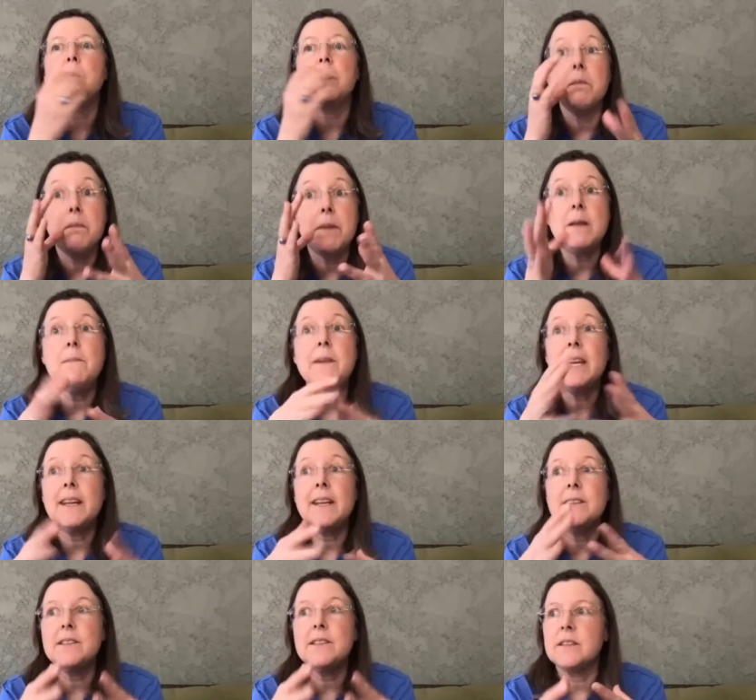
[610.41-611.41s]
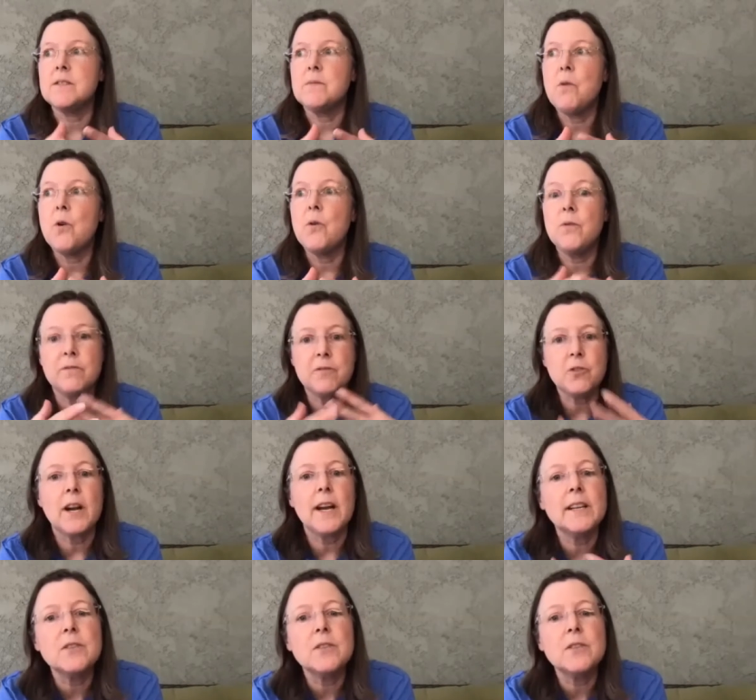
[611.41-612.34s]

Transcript: but it made me get into this mode of trying